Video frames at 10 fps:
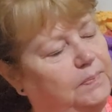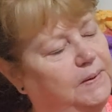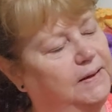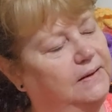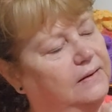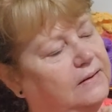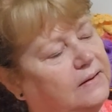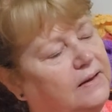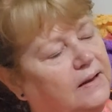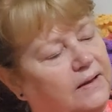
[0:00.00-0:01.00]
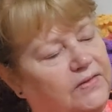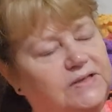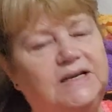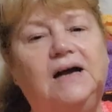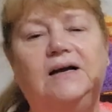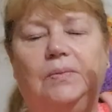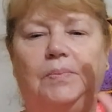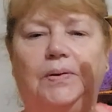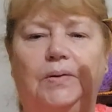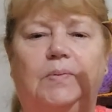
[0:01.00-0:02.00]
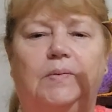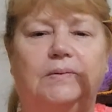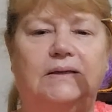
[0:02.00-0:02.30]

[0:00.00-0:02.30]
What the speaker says: pink. The darker purple